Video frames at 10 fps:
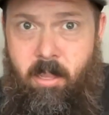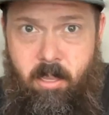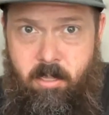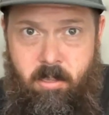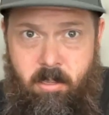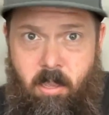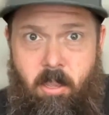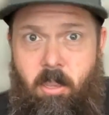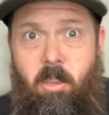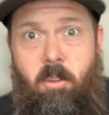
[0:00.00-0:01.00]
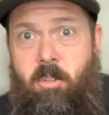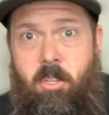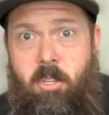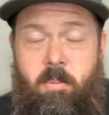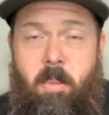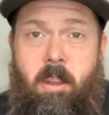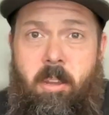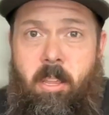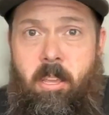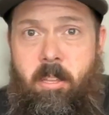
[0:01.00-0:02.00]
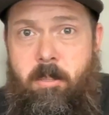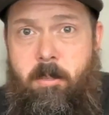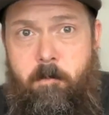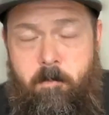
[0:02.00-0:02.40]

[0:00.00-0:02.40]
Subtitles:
that's a huge amount of deacons.